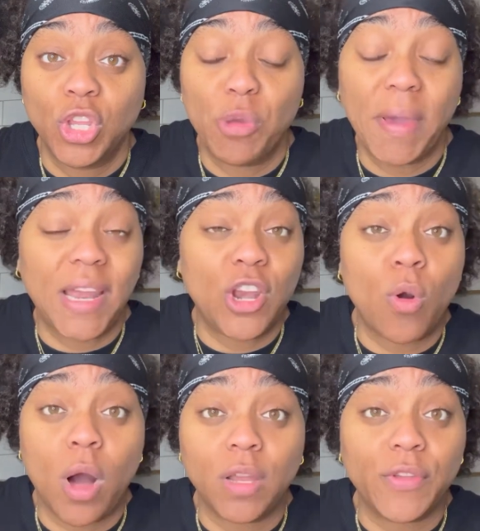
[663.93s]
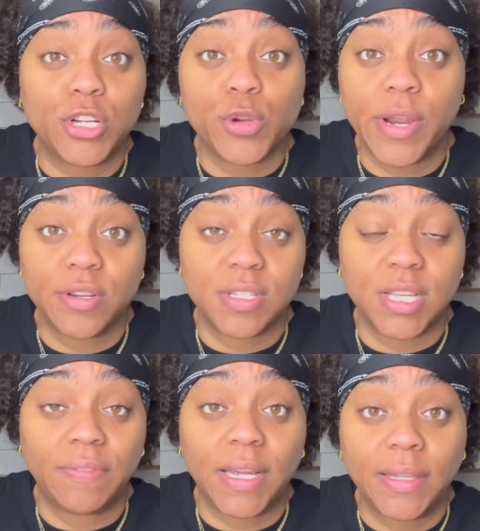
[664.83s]
You may not know all of their triggers and
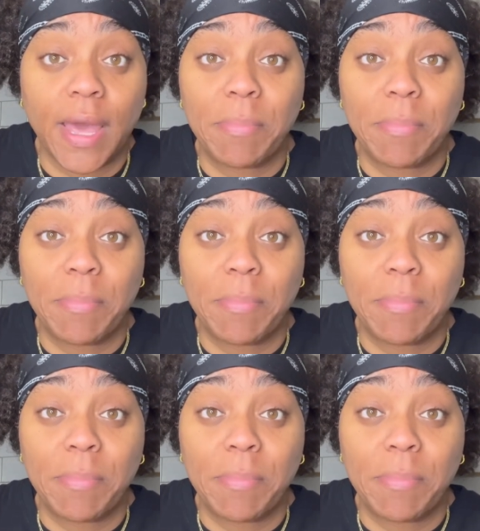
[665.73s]
stuff like that,